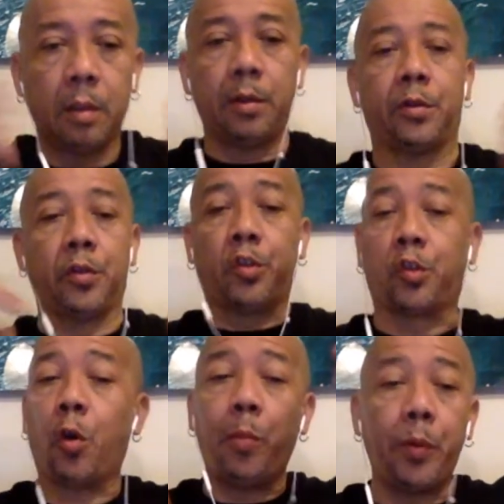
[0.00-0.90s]
just
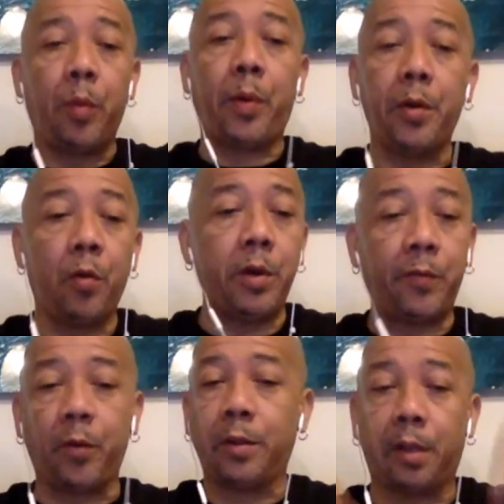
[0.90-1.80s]
jumping up and down in
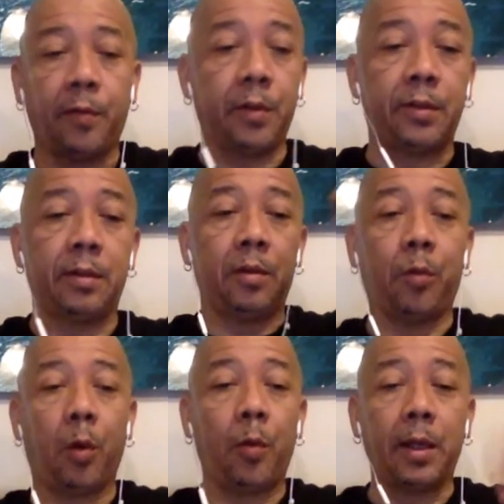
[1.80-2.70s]
front of us
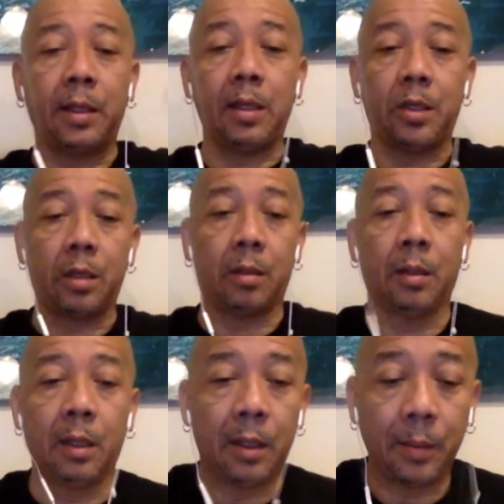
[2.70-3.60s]
while we were DJing.
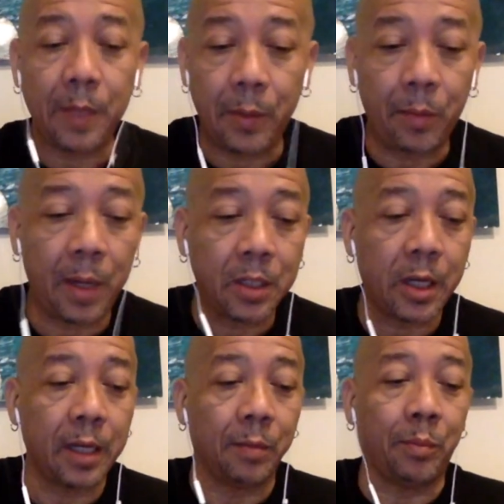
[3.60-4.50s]
I'm that the Black
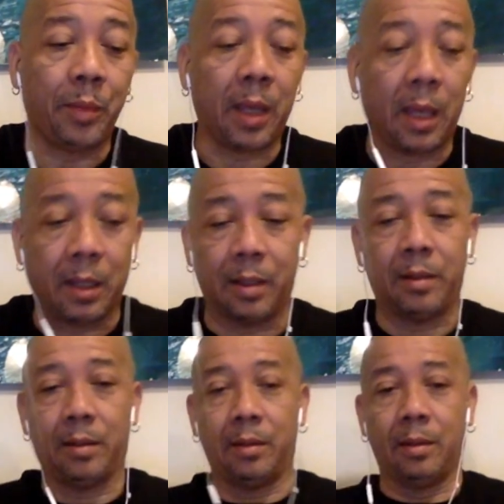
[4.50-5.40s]
China big.
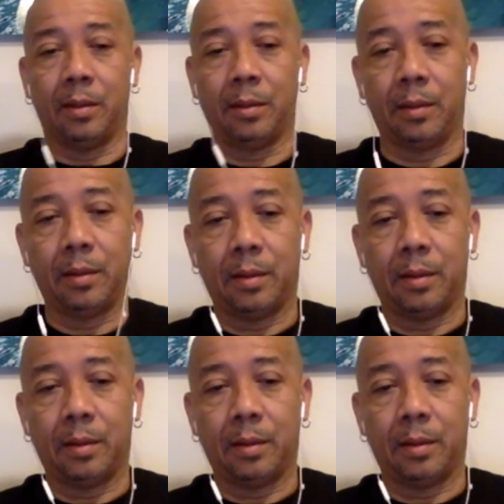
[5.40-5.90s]
Mm -hmm.